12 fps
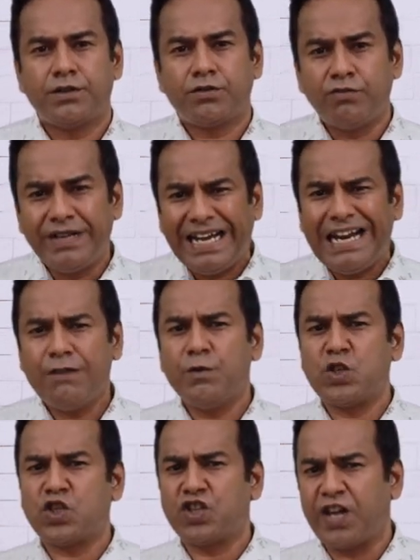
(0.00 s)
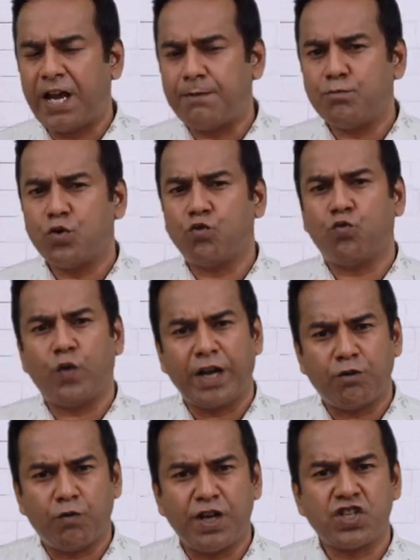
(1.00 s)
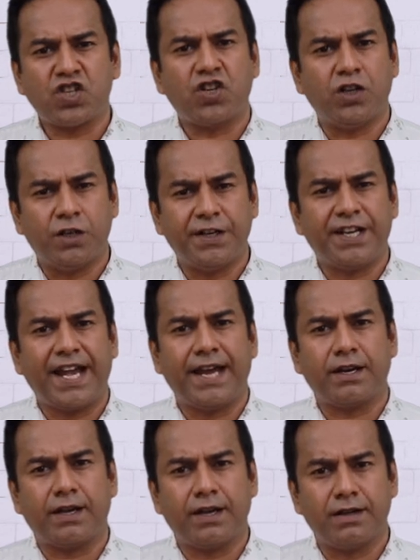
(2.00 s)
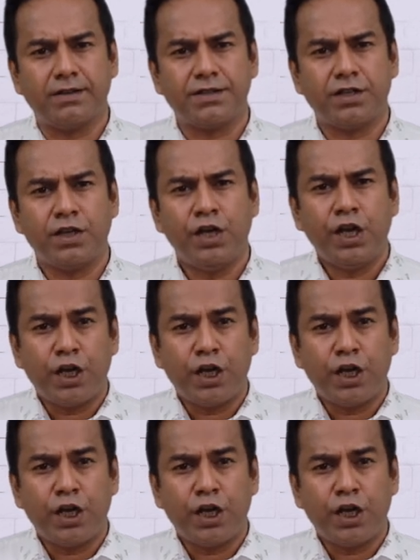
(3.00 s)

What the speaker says: Through dealing with shame, regrets, hurt, and guilt,